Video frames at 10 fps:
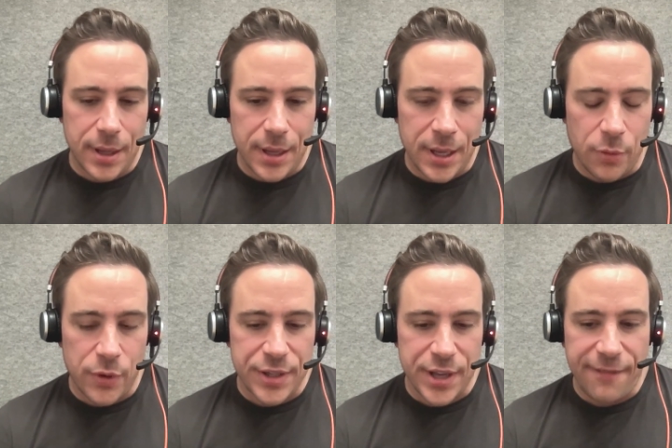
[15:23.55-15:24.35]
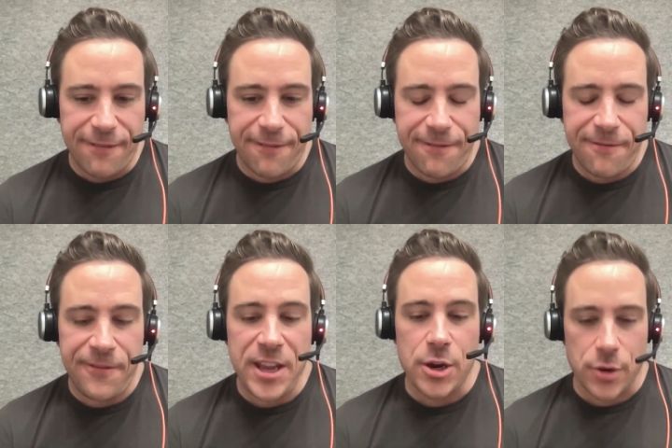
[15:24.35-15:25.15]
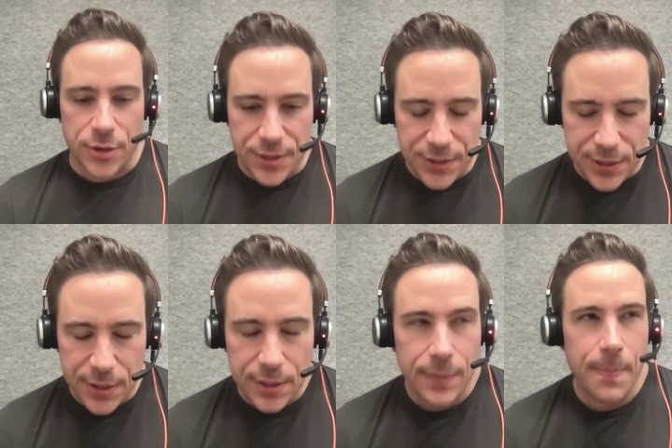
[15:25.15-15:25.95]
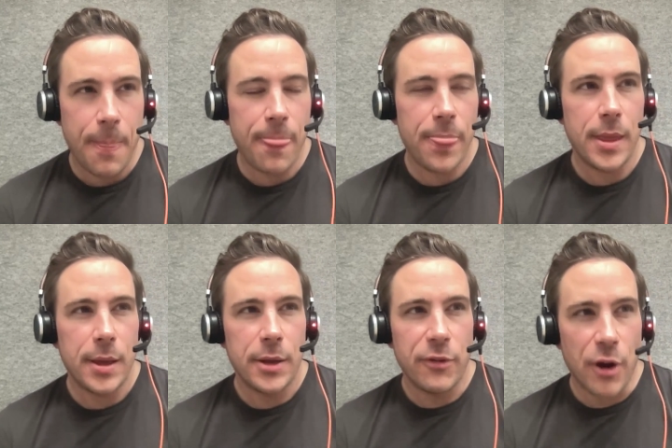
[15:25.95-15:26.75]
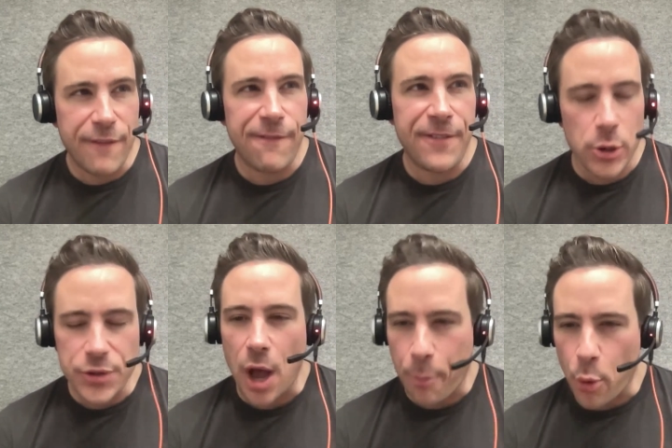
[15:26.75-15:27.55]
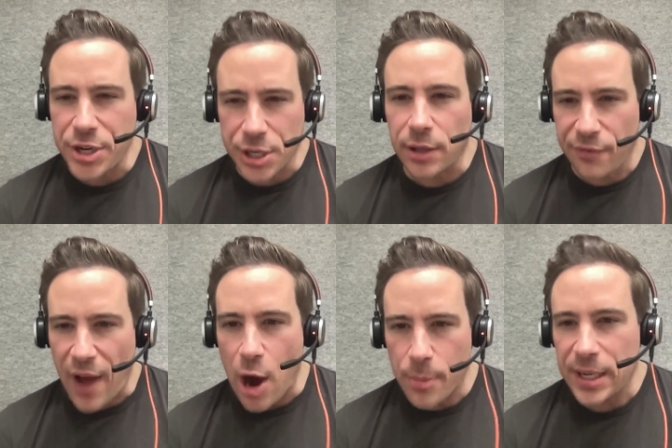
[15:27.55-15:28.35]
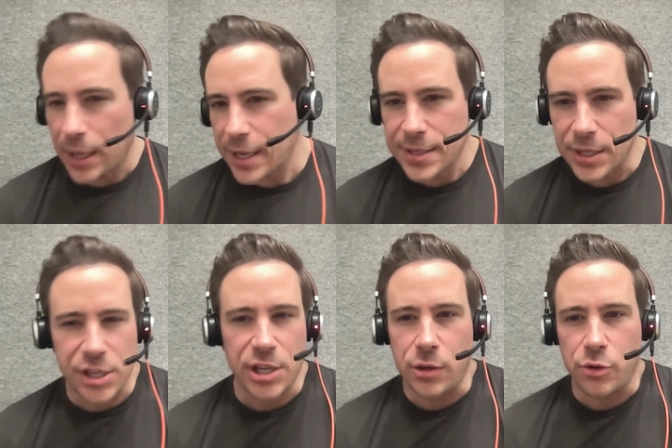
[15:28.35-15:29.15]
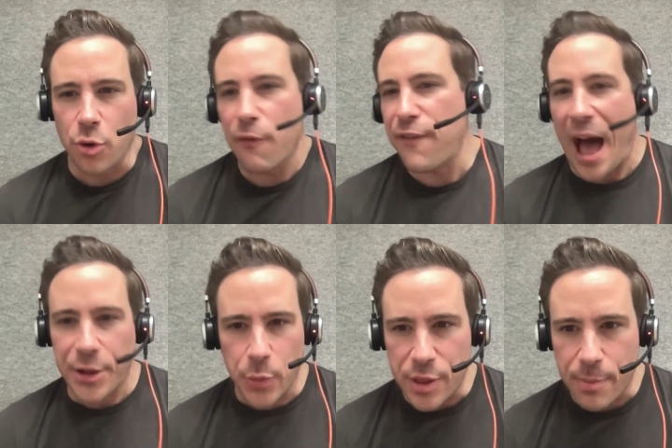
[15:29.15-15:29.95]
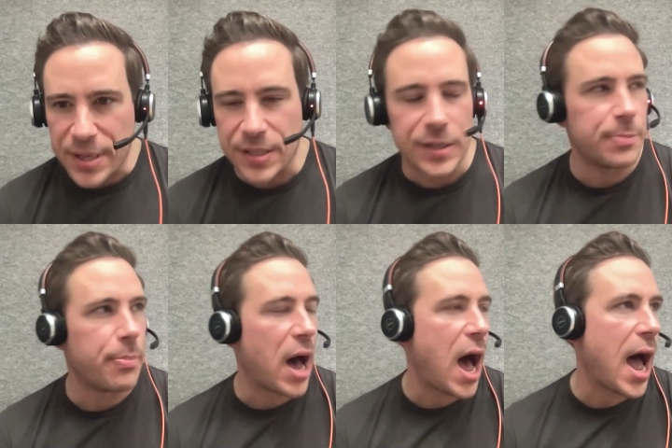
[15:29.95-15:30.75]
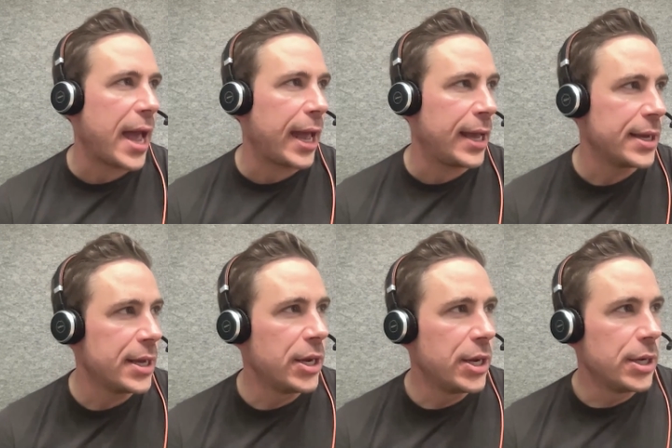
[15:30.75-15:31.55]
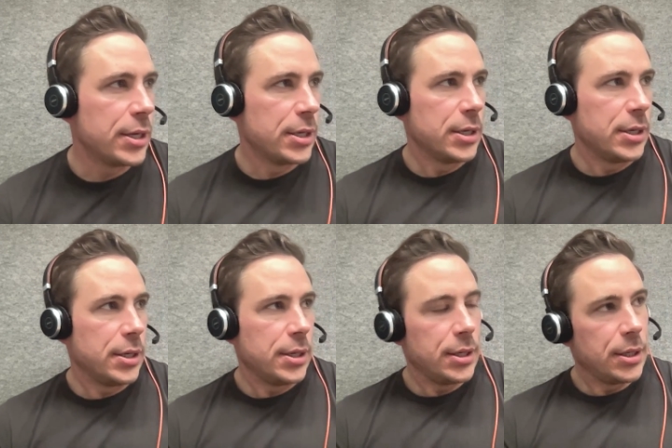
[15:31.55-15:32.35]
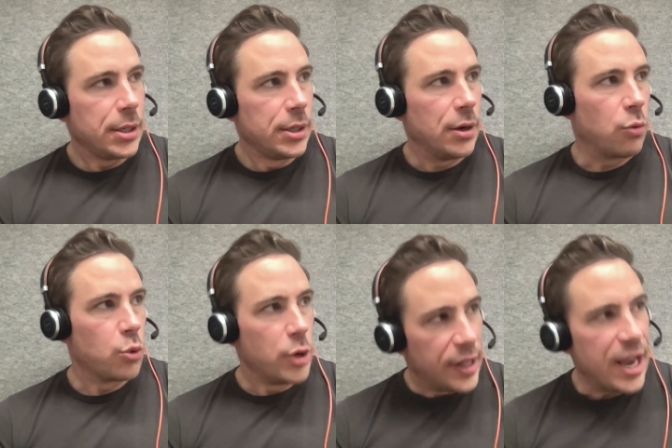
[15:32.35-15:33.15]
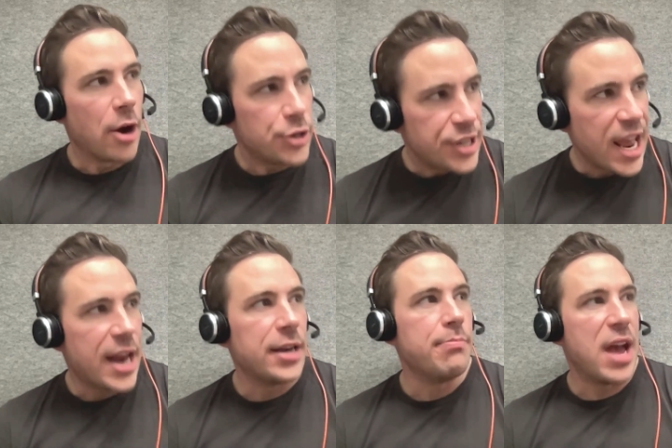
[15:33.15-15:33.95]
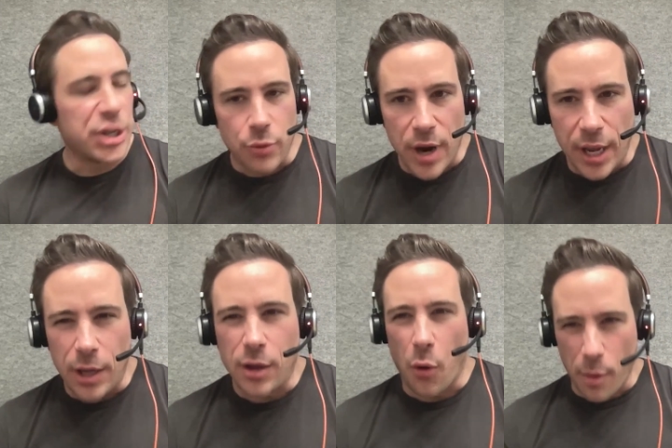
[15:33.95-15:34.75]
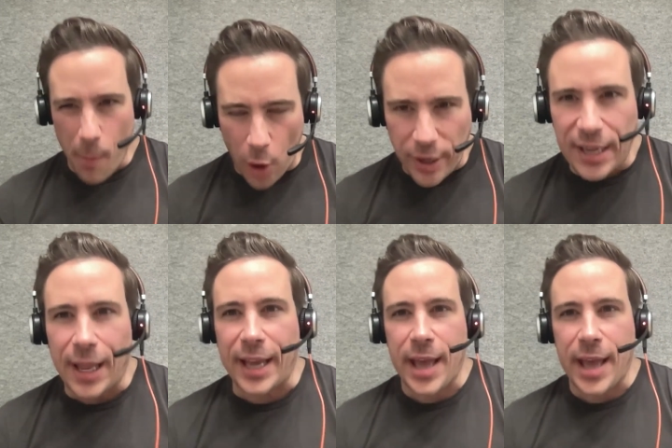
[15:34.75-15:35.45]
it was a very fierce operational environment. Like essentially, you drove value in the business by really understand and measuring go to market, like